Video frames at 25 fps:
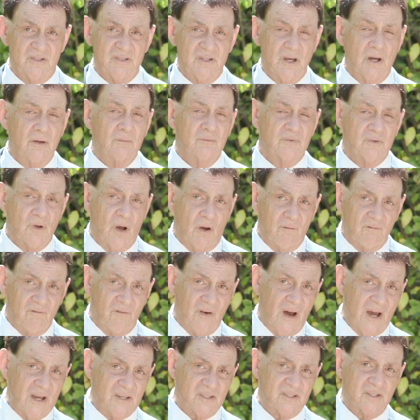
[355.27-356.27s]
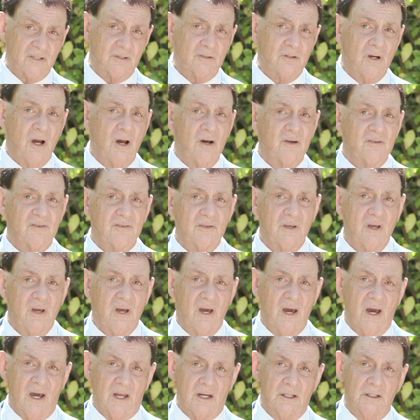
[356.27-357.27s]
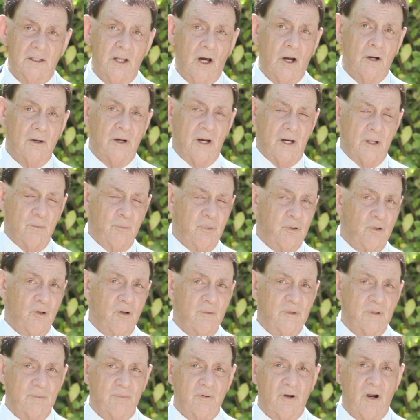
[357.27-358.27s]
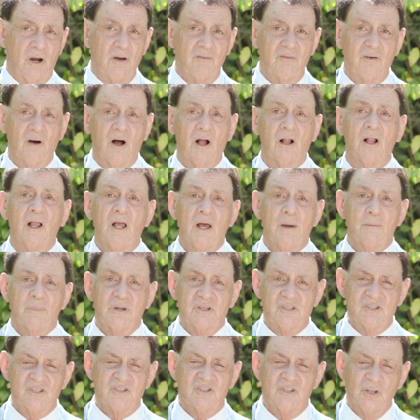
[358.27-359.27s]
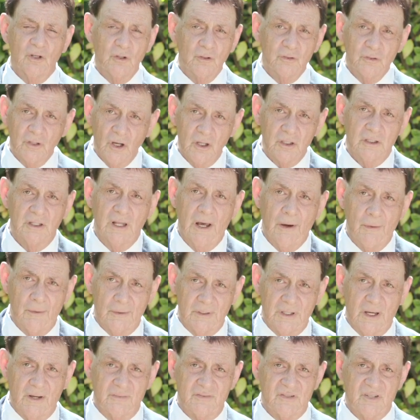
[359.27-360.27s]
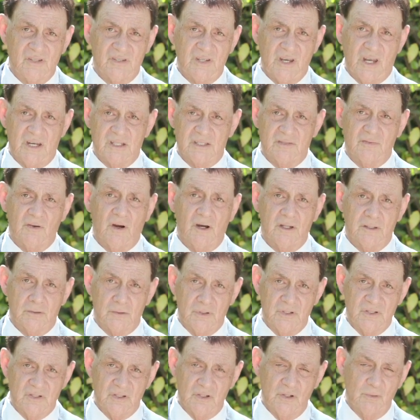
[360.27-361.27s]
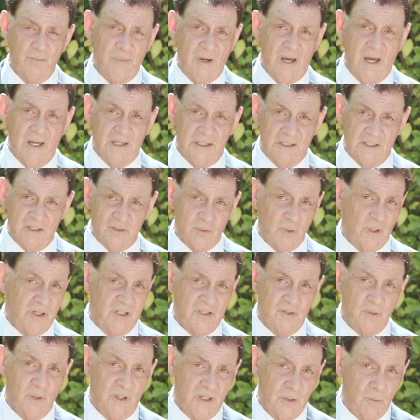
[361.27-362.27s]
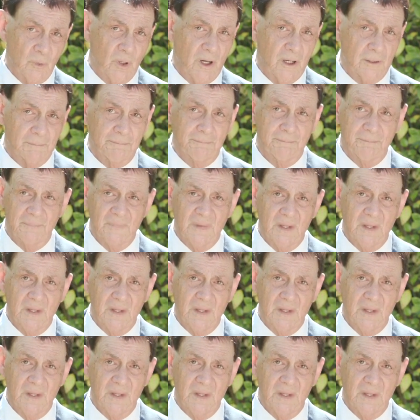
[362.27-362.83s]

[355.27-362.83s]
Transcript: So faster growth and a lower unemployment profile, but still not low enough to satisfy the Reserve Bank in 2021.